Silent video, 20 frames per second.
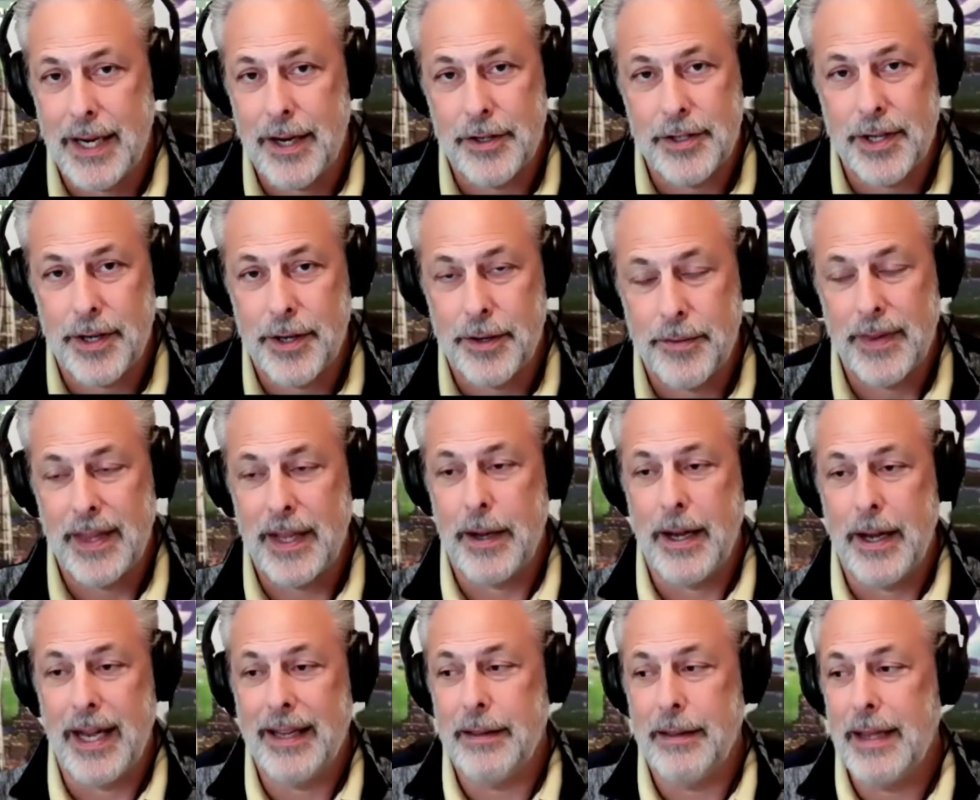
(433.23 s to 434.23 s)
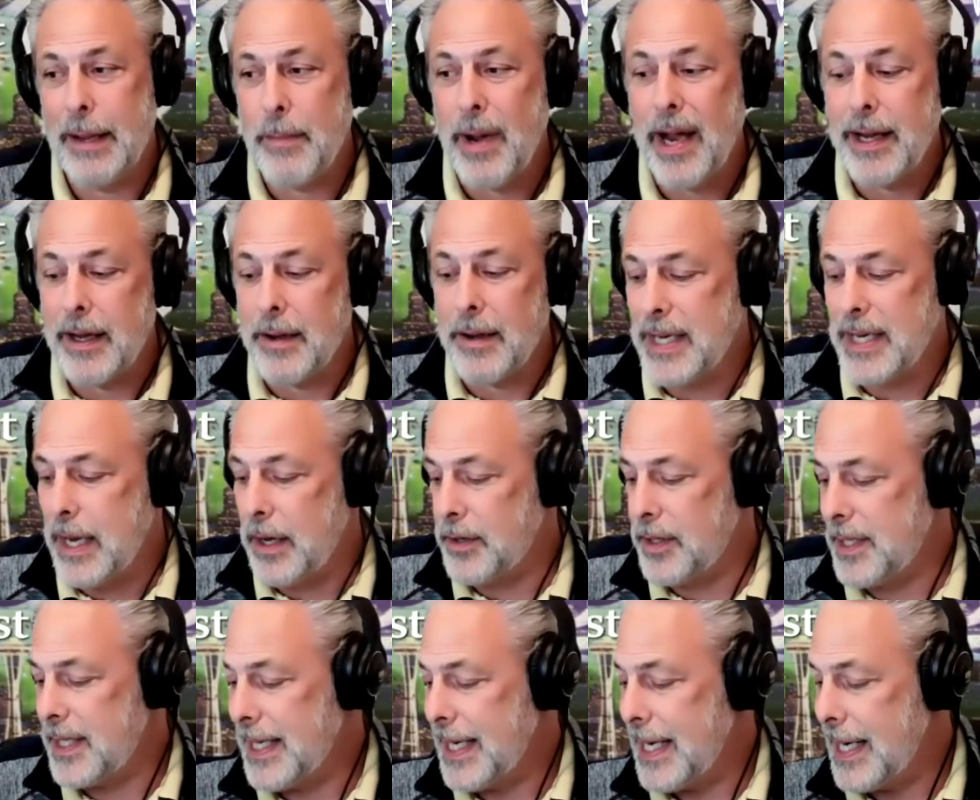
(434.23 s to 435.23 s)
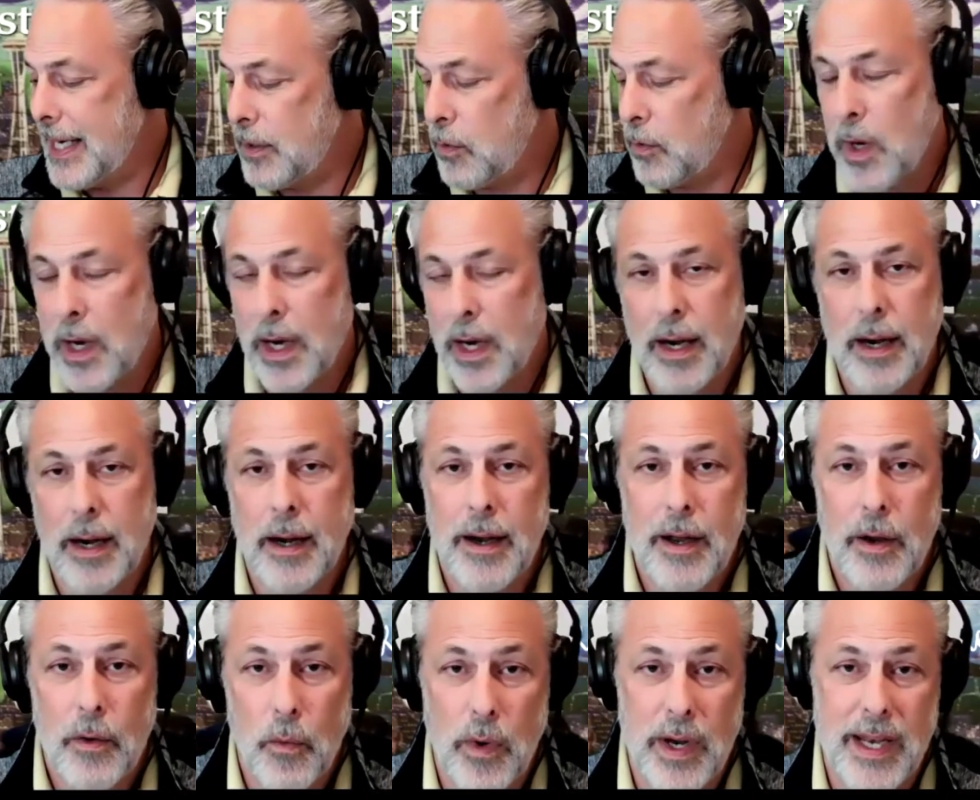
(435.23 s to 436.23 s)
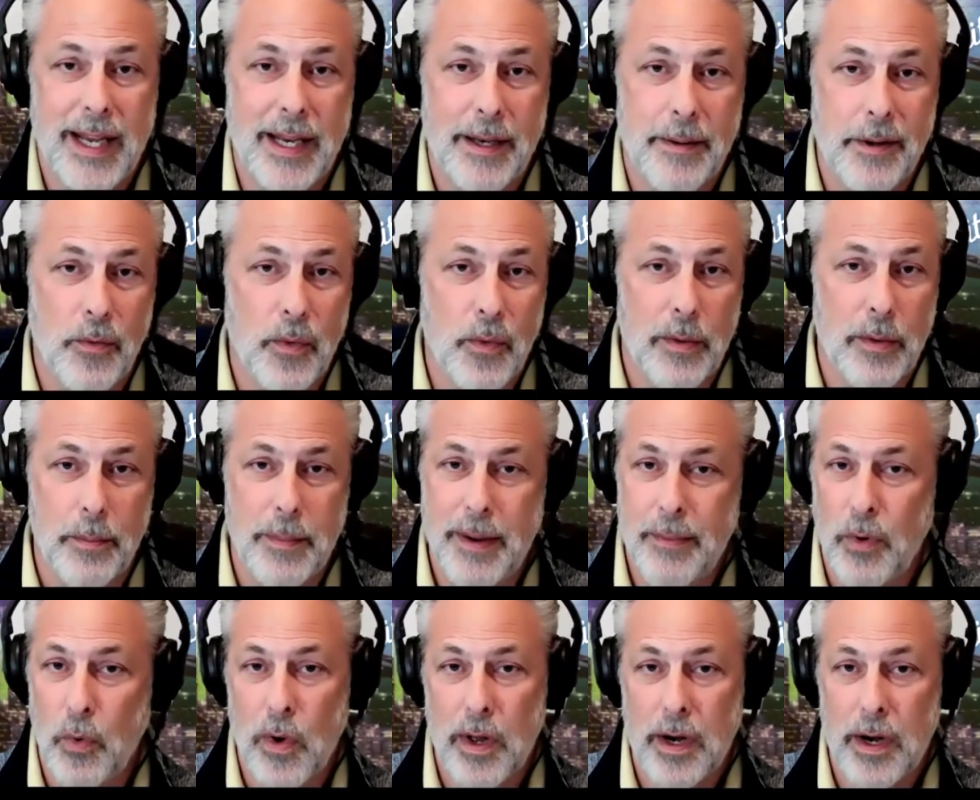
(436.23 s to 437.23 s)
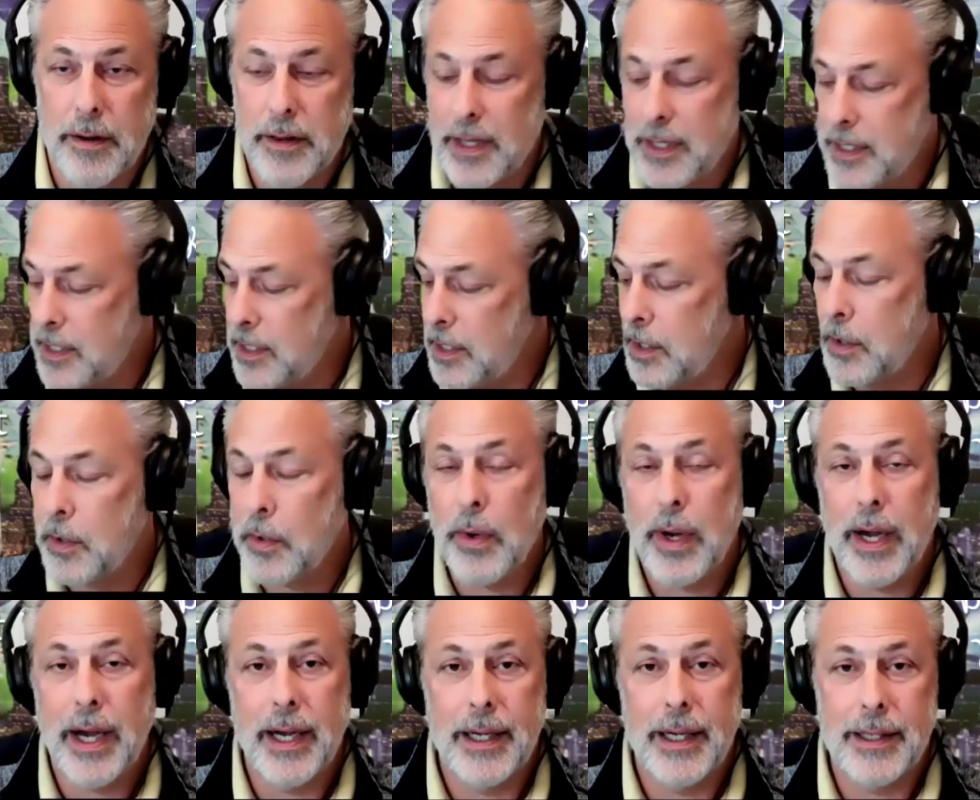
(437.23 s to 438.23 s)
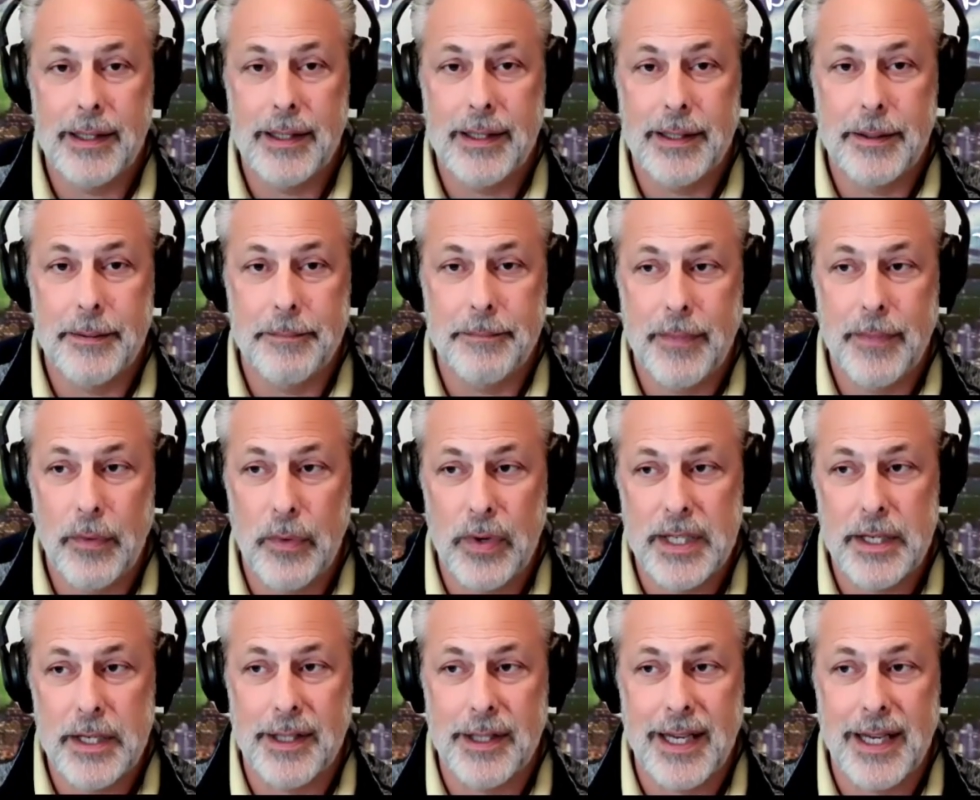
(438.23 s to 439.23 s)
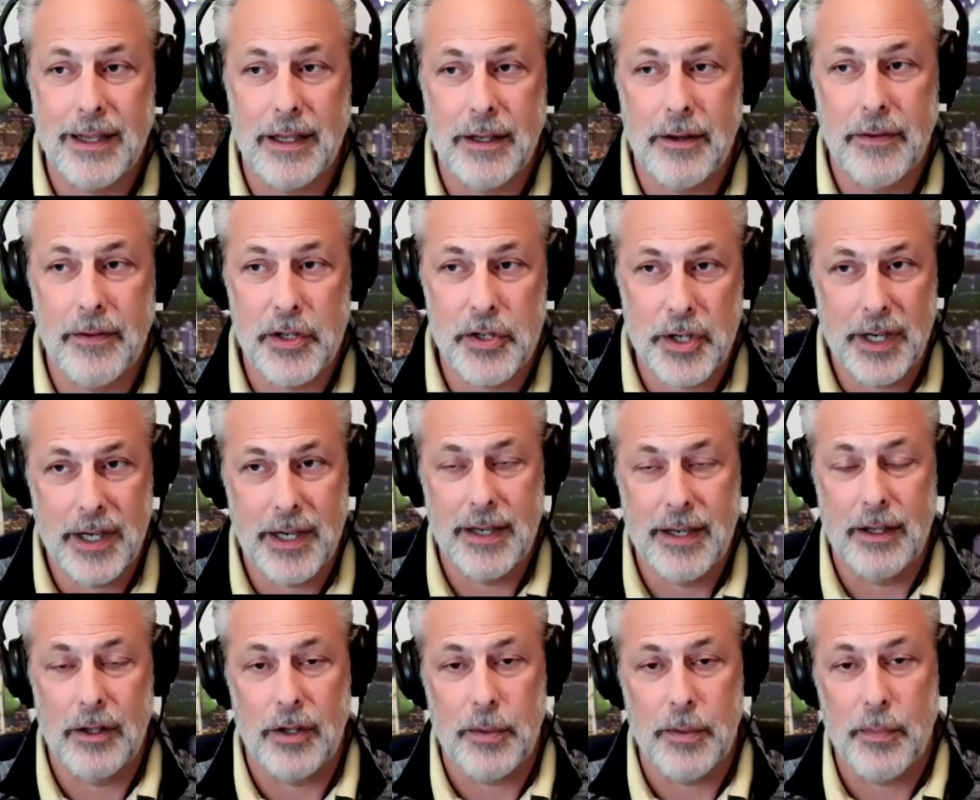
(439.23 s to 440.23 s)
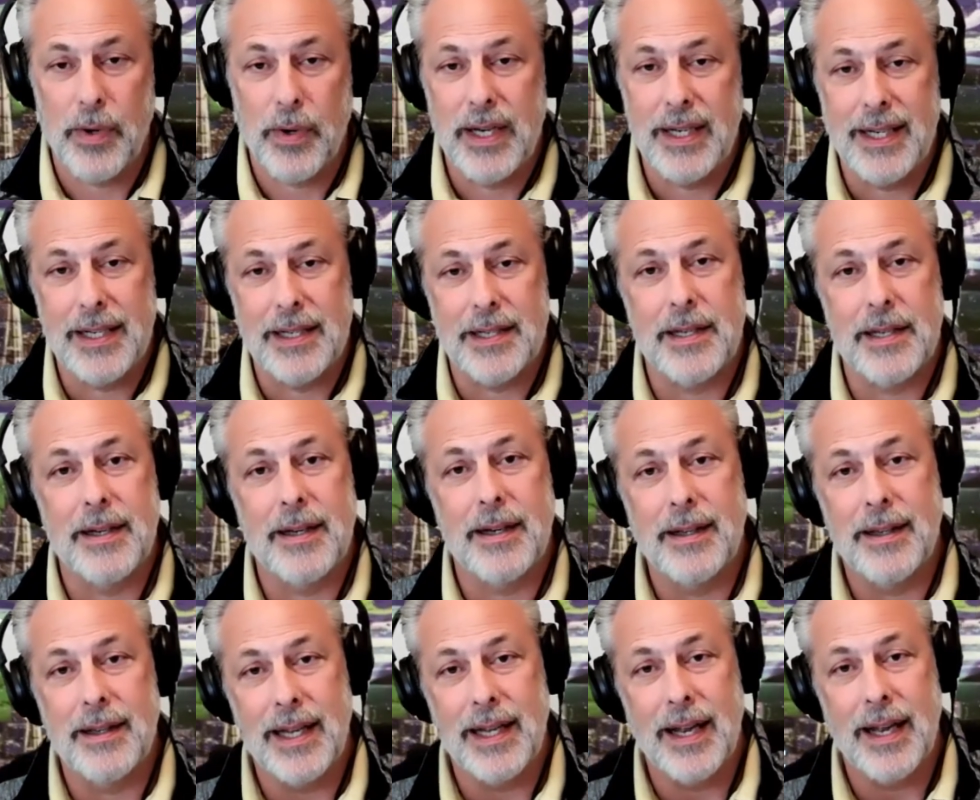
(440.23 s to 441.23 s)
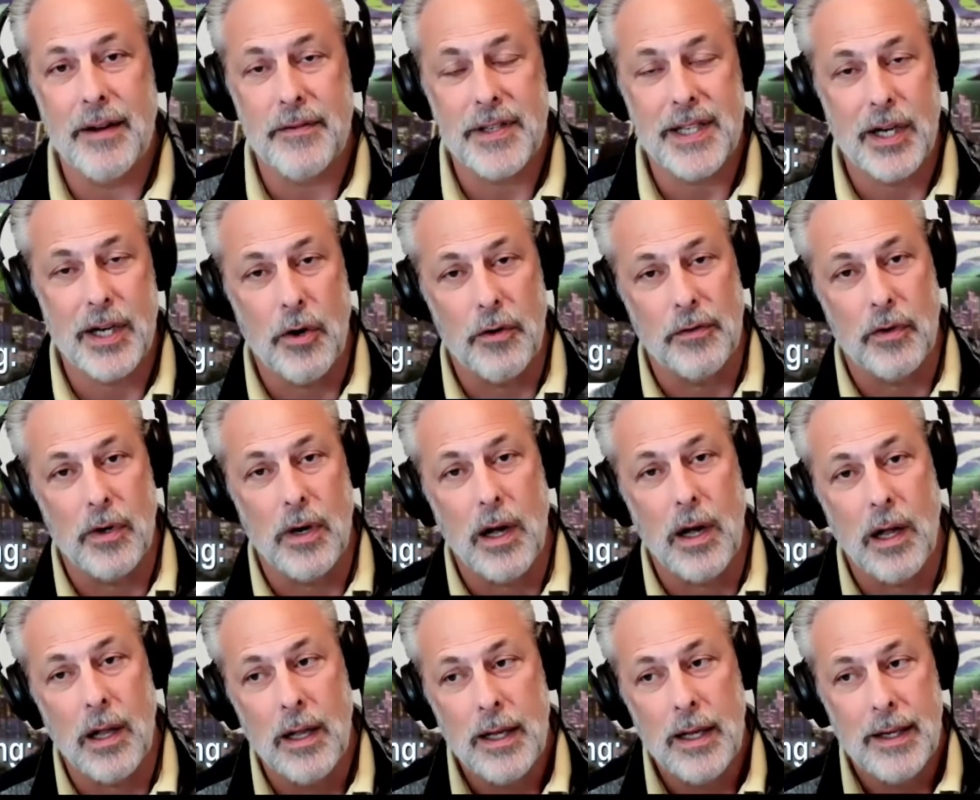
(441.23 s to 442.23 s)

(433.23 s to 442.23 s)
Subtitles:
So they might come down to the end where we need to win maybe one of the two, and we still take the division and look pretty decent in the NFC overall.